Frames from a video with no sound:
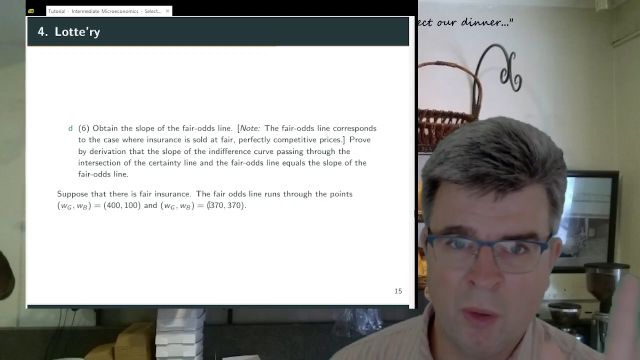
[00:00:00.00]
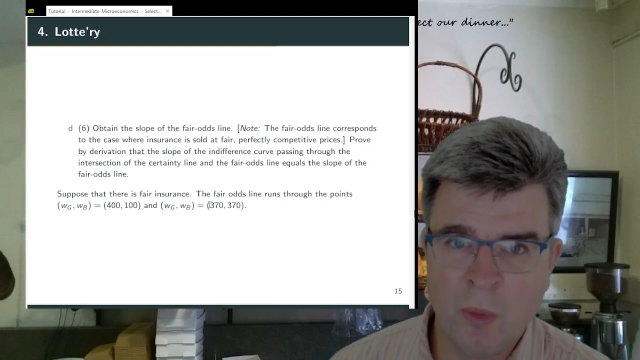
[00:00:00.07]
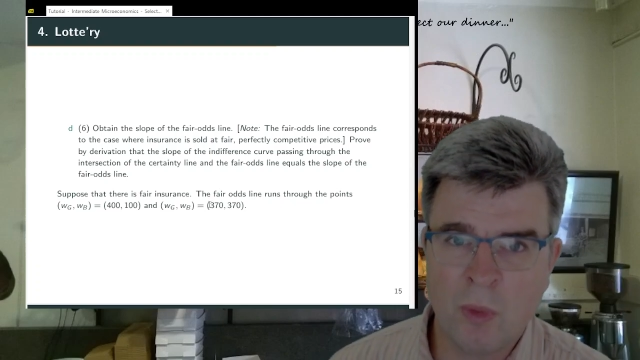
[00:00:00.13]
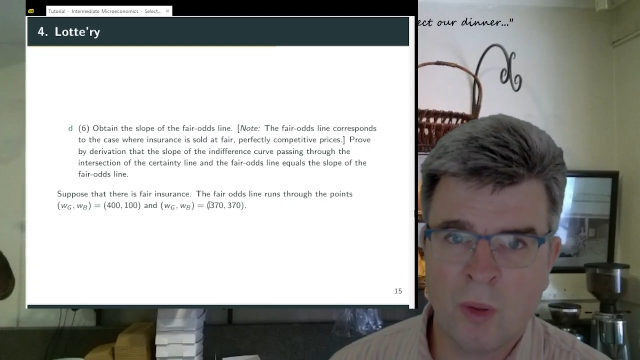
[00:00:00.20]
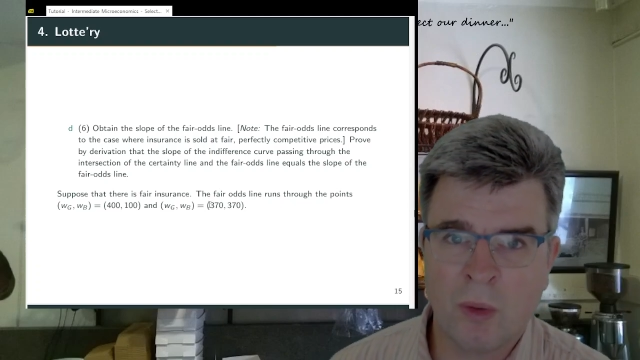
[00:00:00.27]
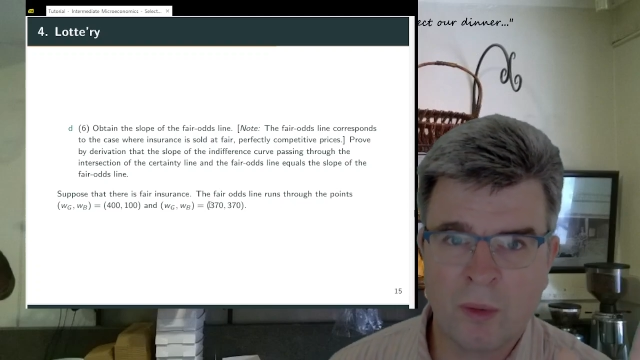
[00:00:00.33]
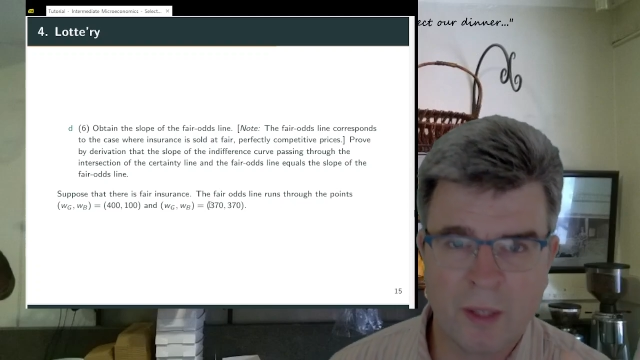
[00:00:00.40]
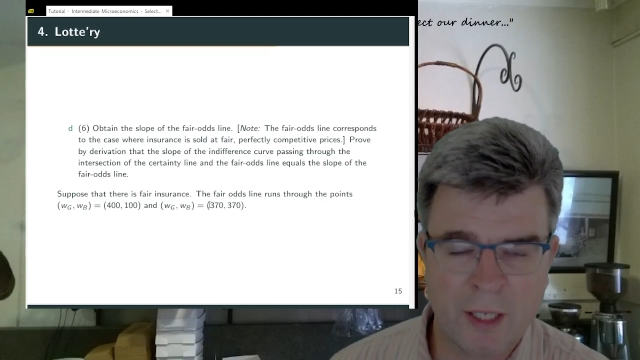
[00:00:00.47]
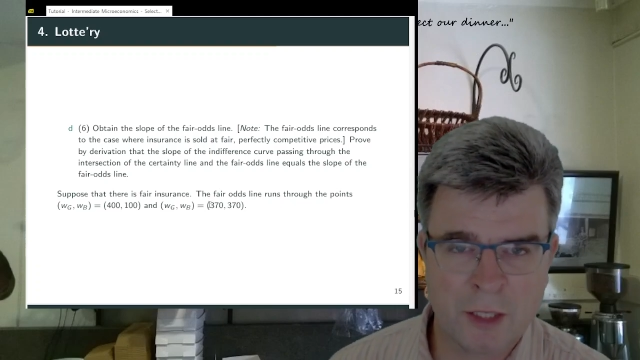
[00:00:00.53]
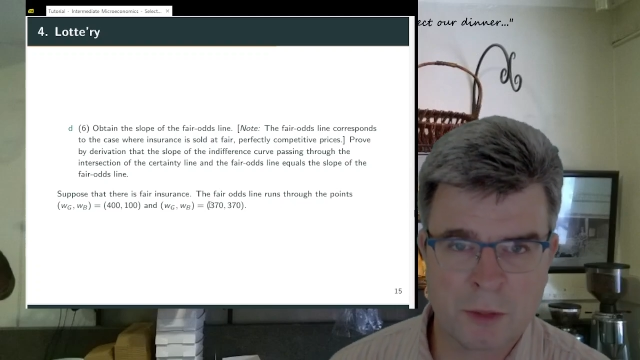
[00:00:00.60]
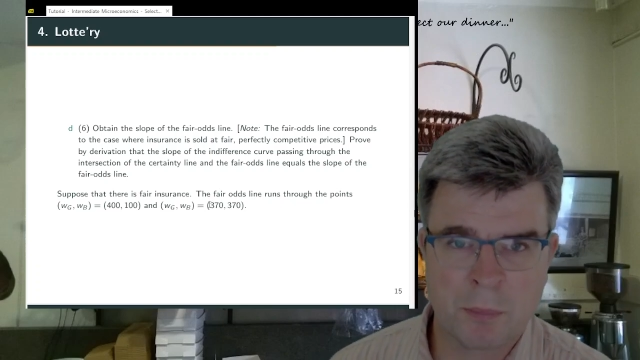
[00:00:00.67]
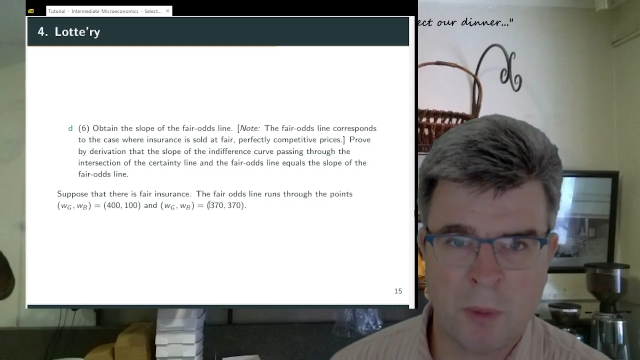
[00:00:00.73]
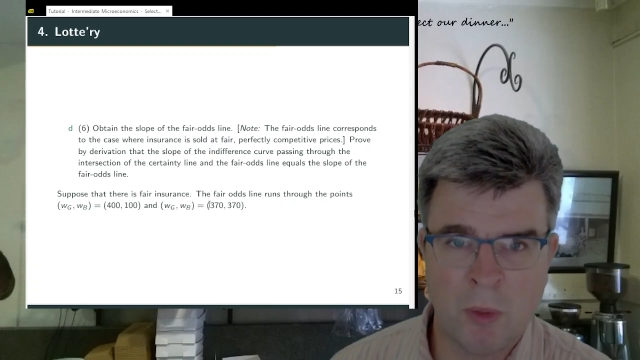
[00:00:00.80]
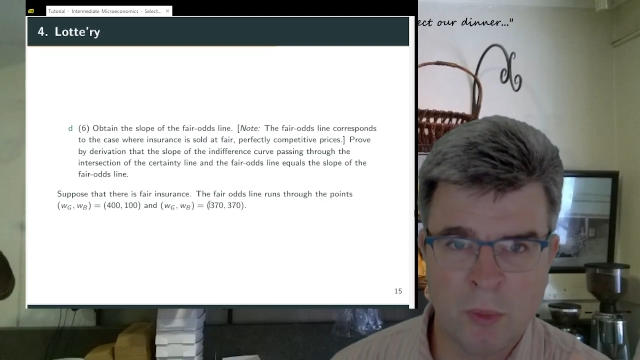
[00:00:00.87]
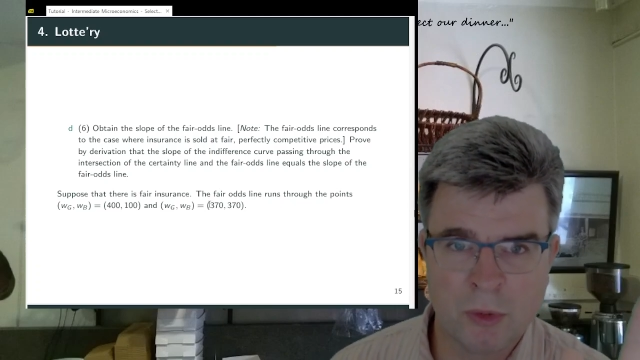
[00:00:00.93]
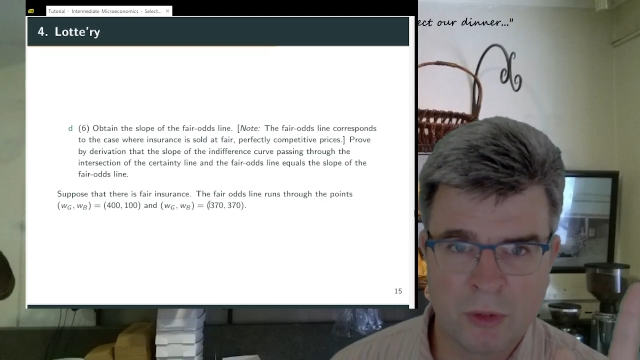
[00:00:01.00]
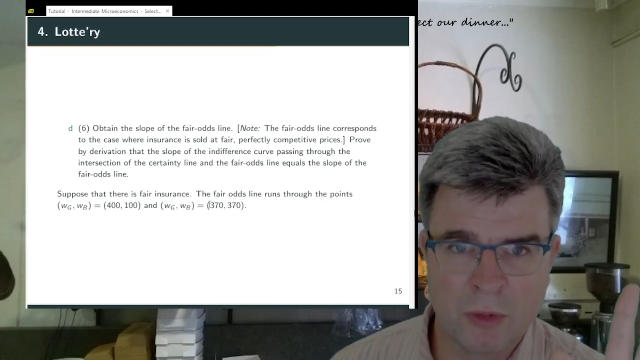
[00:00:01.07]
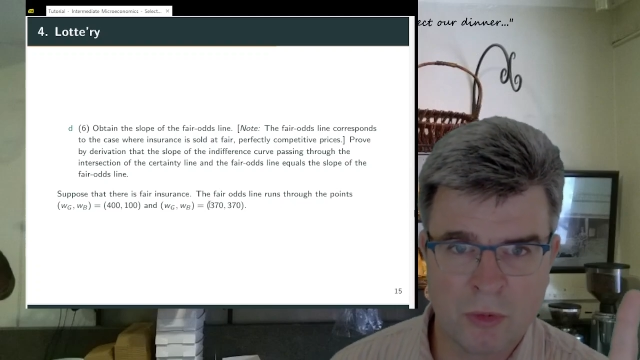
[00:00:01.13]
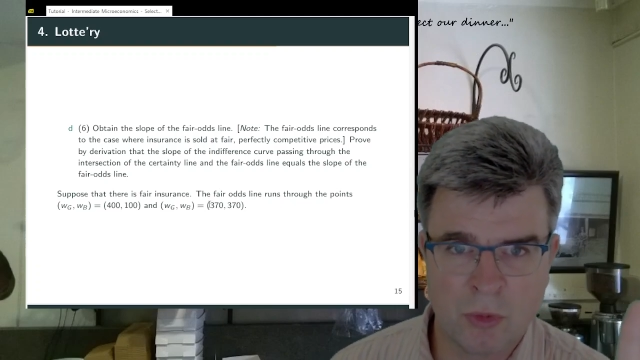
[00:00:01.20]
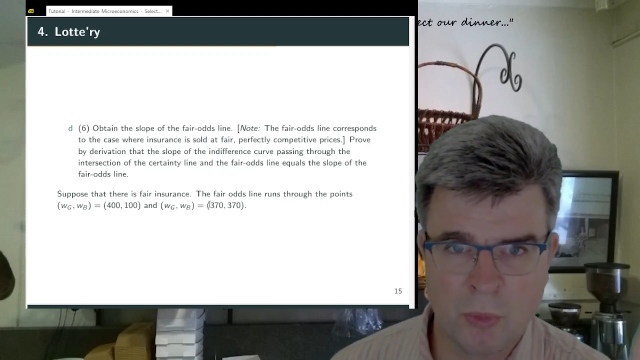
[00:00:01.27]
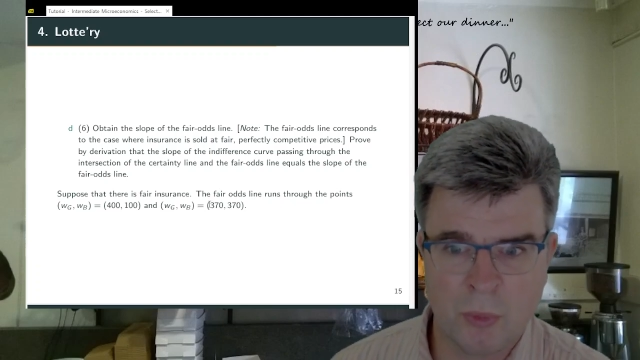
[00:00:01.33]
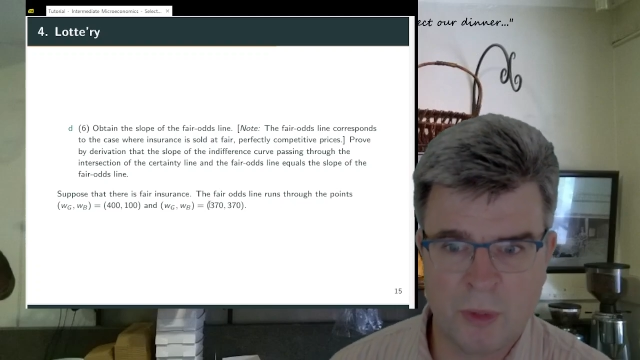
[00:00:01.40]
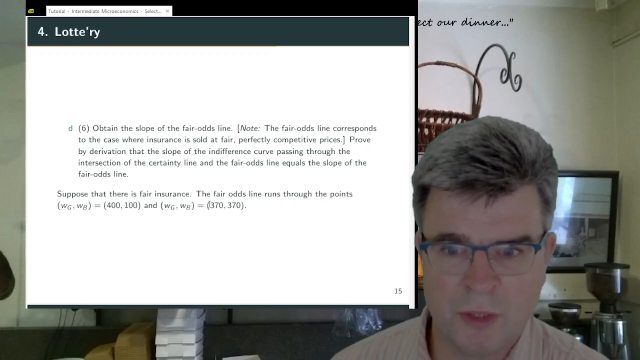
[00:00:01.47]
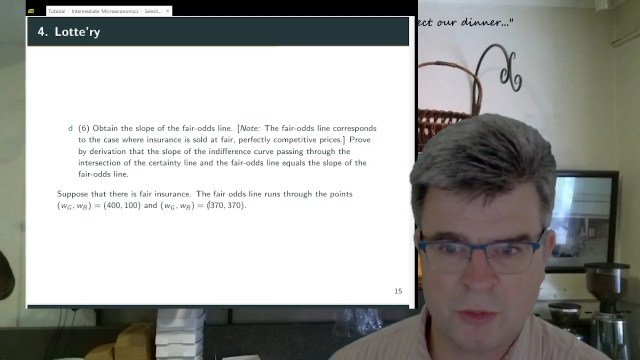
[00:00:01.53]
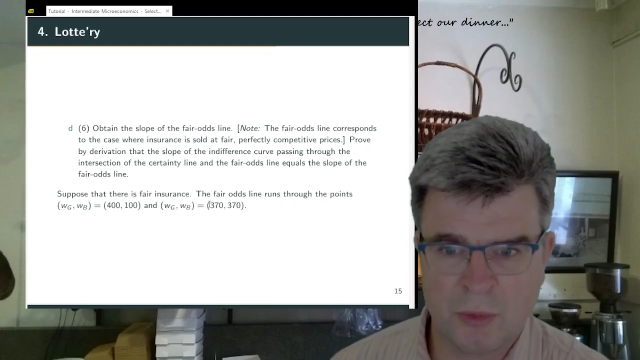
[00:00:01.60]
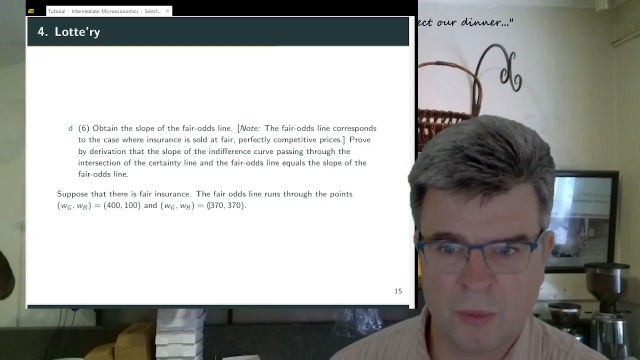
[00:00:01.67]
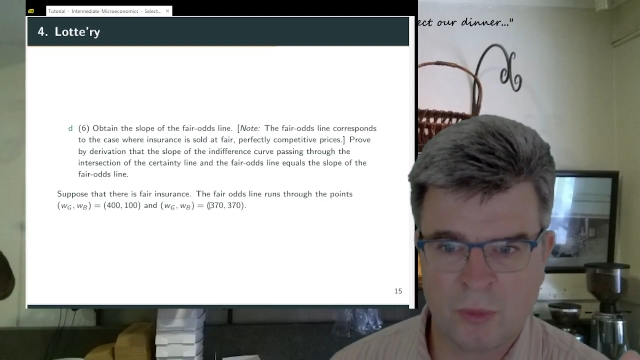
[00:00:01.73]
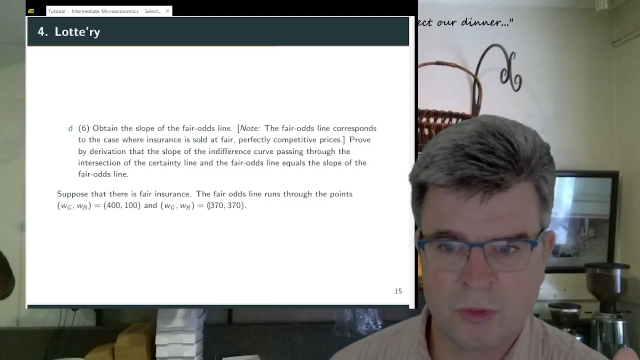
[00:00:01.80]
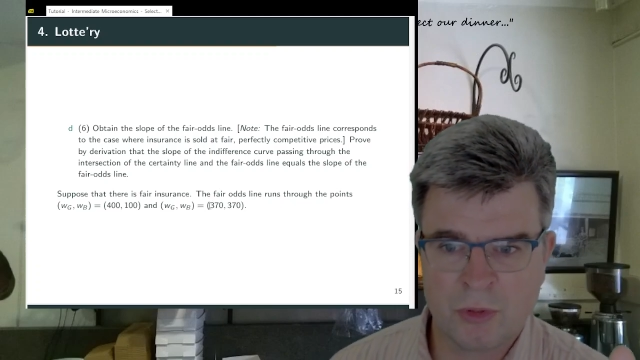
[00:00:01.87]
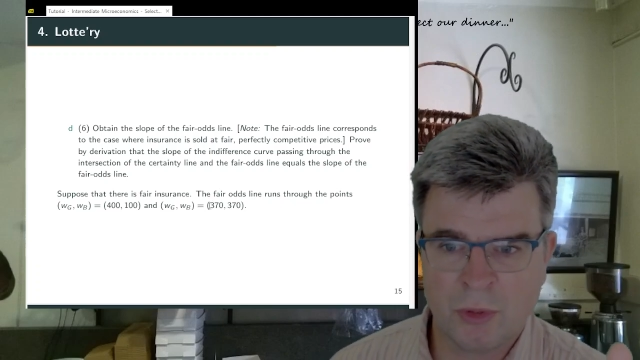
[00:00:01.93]
no longer exposed to this
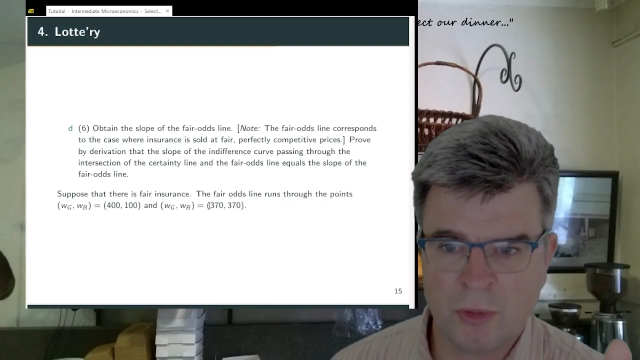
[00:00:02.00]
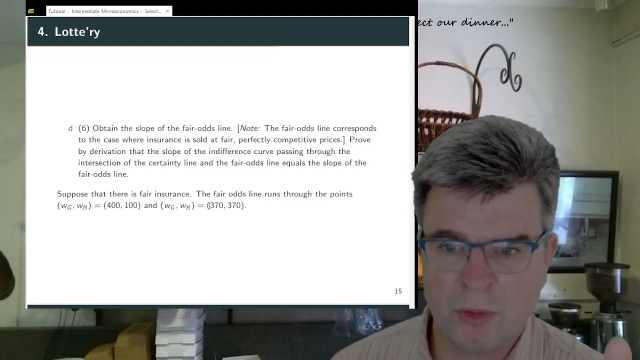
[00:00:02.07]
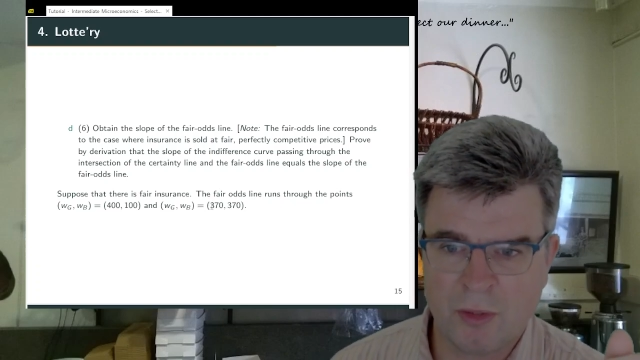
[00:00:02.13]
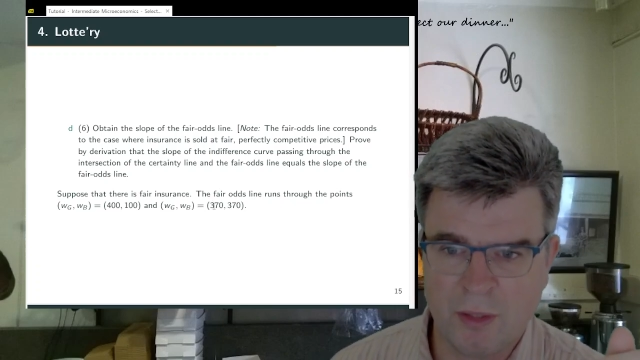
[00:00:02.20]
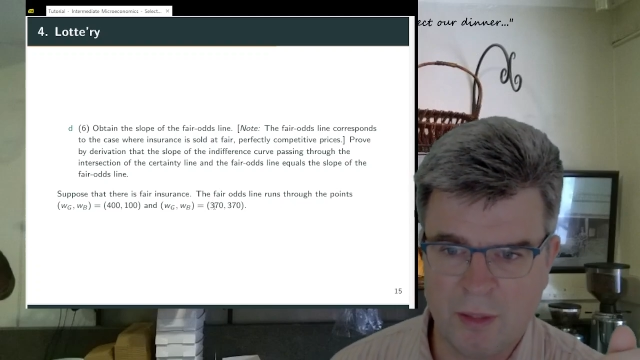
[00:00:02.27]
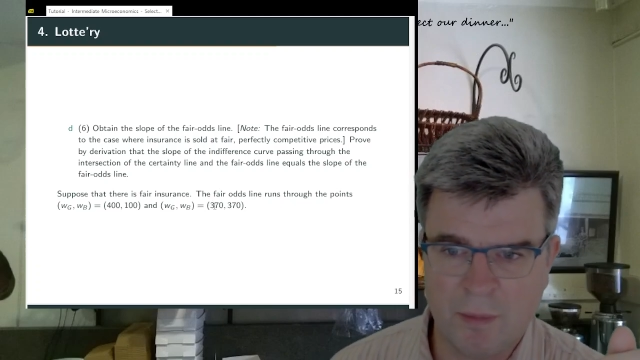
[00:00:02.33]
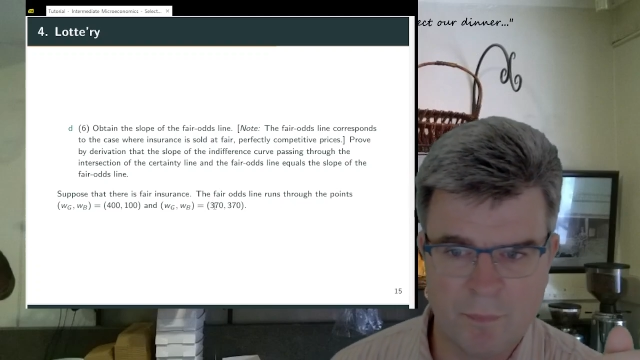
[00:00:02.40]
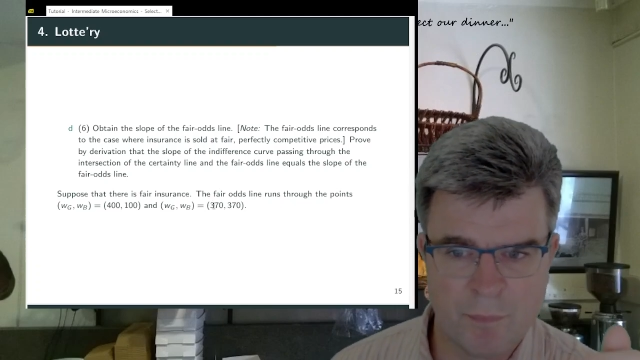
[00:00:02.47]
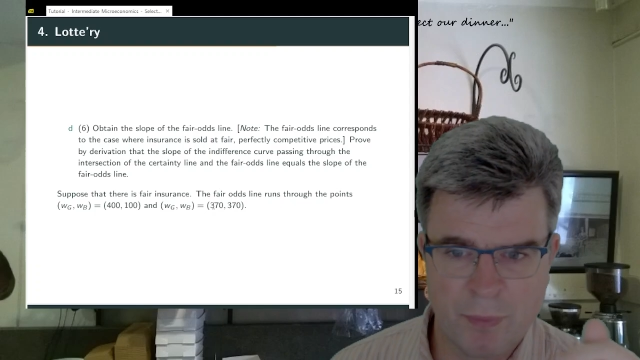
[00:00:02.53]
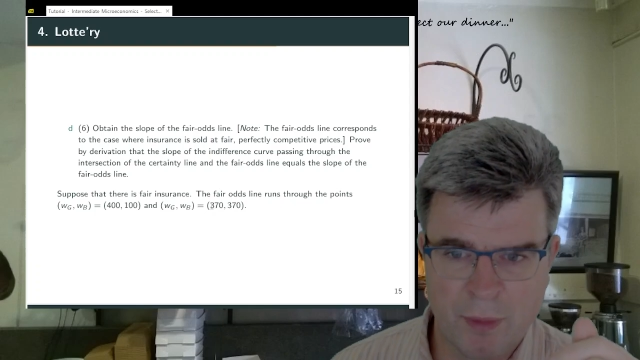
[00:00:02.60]
uncertainty.